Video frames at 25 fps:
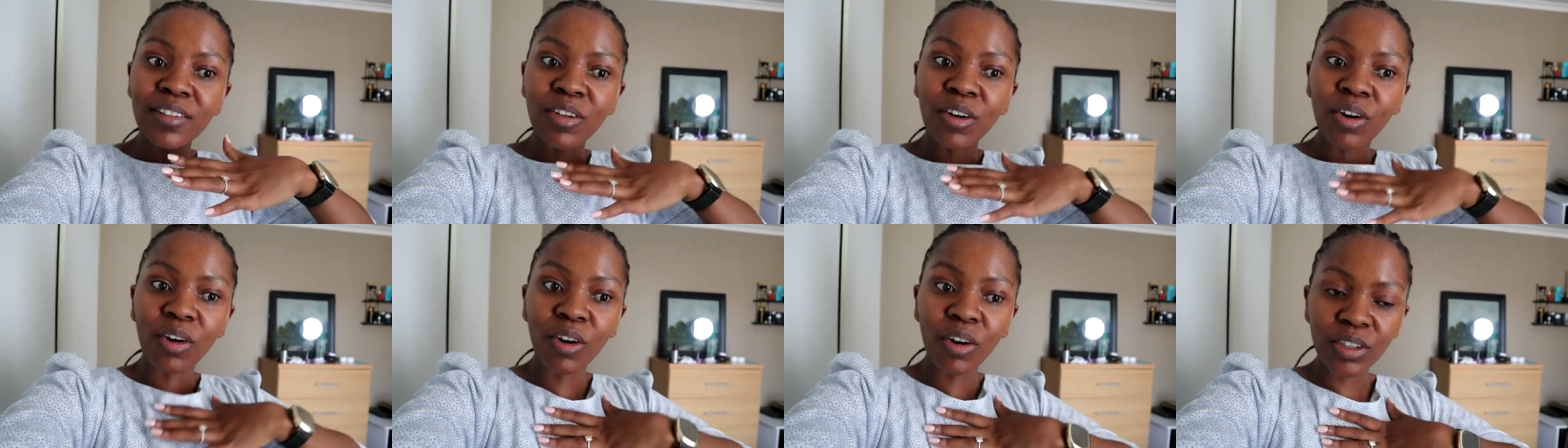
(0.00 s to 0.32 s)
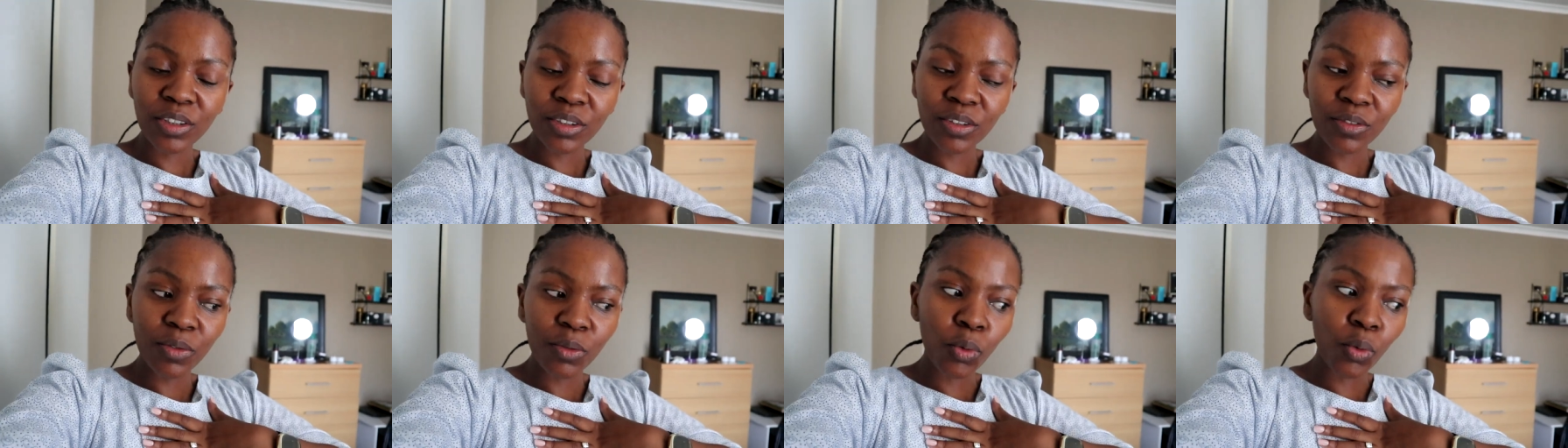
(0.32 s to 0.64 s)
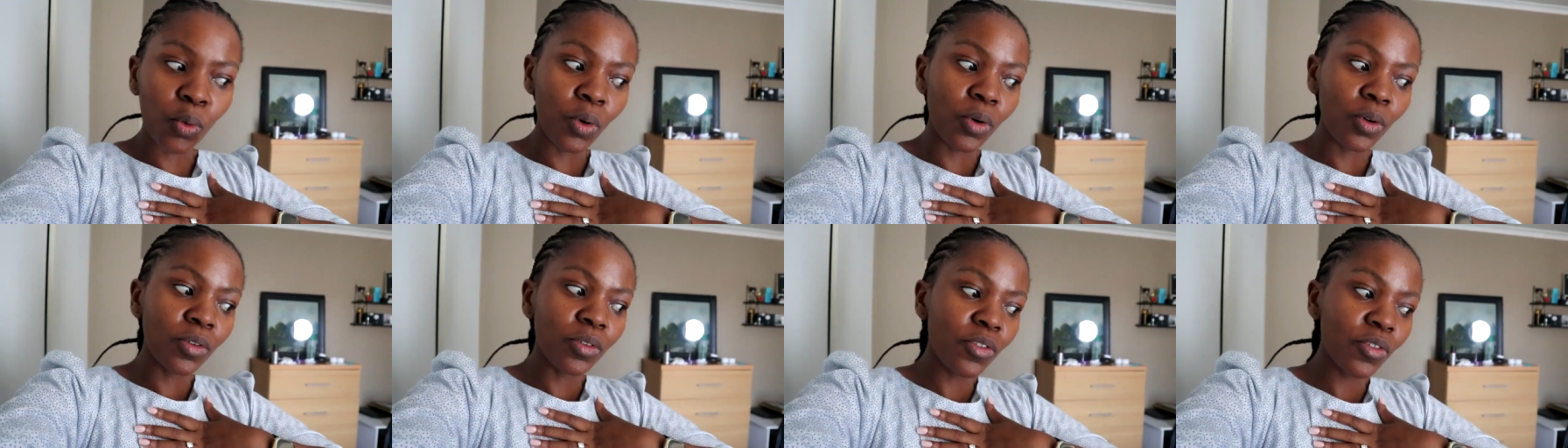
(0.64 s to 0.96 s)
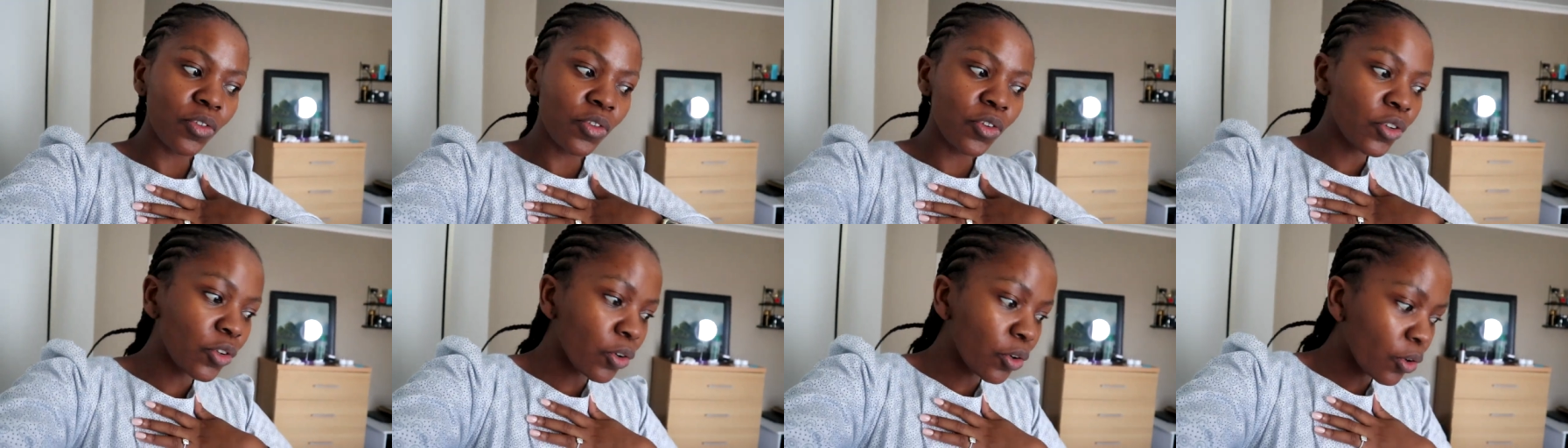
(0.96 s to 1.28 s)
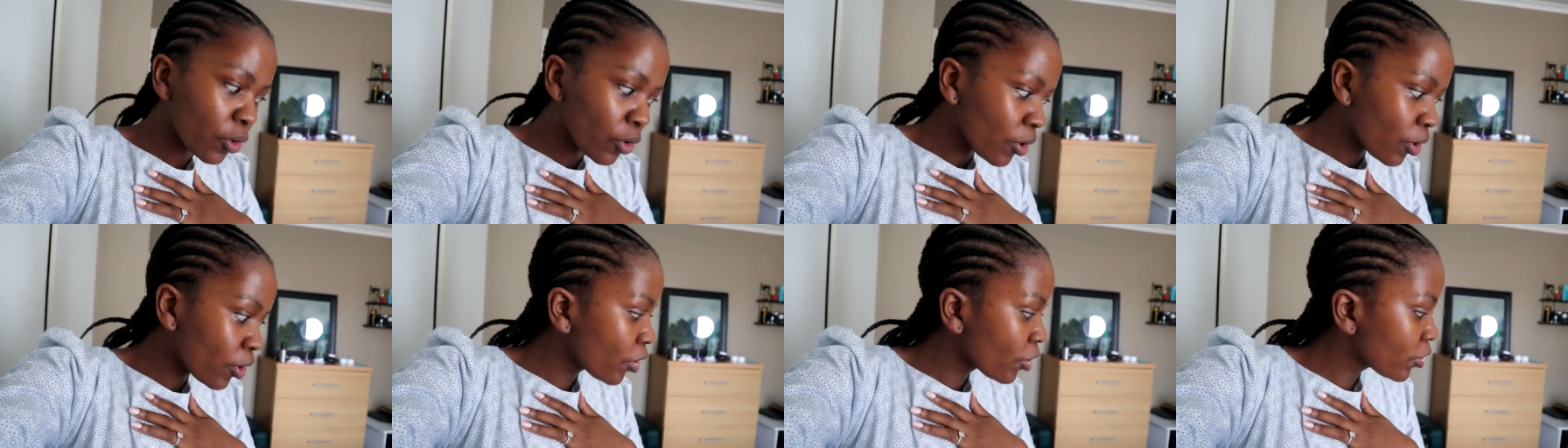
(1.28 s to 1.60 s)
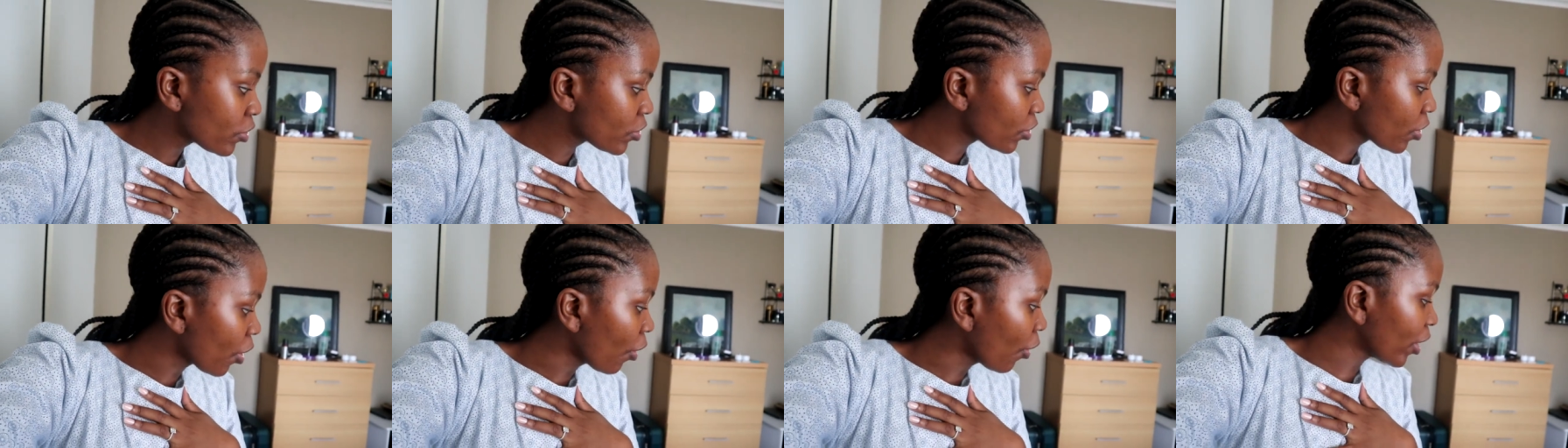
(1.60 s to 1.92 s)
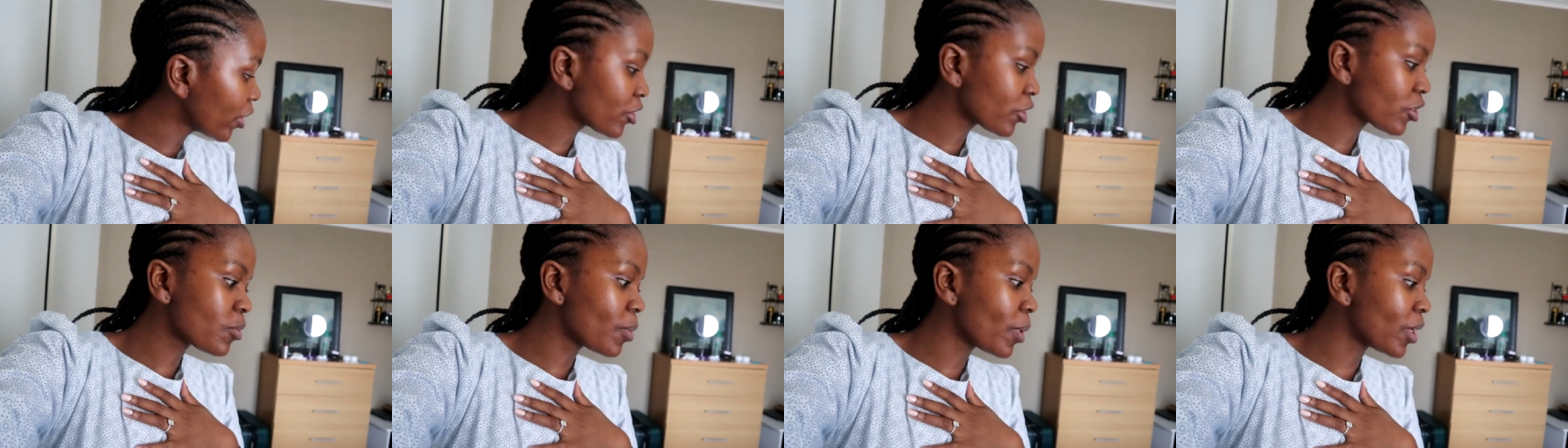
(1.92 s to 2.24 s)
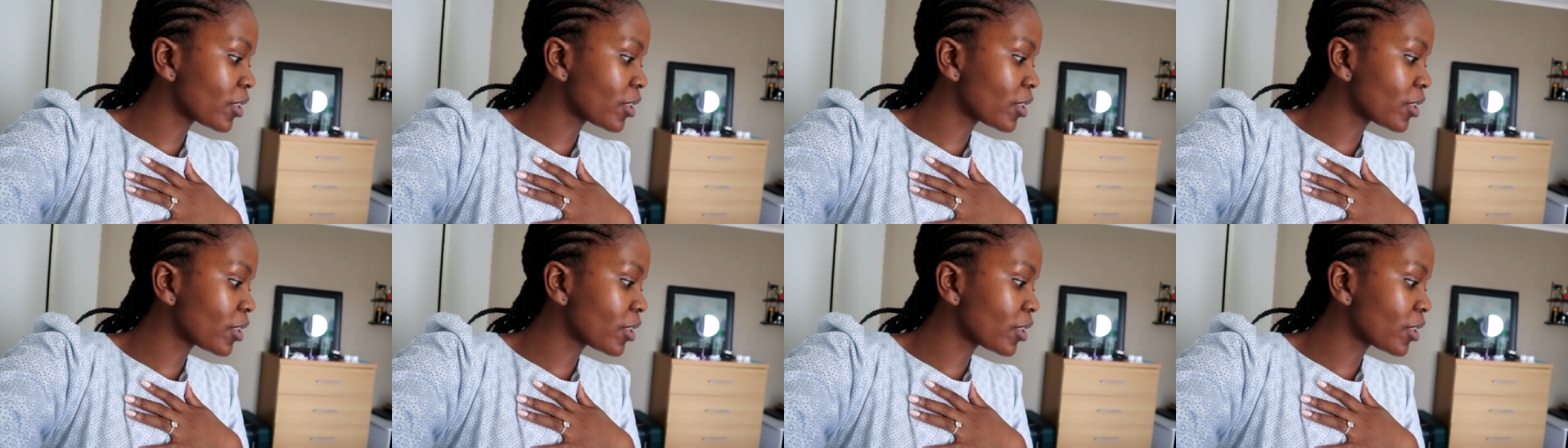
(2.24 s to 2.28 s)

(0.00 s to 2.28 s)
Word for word: to ask for the doek. So I just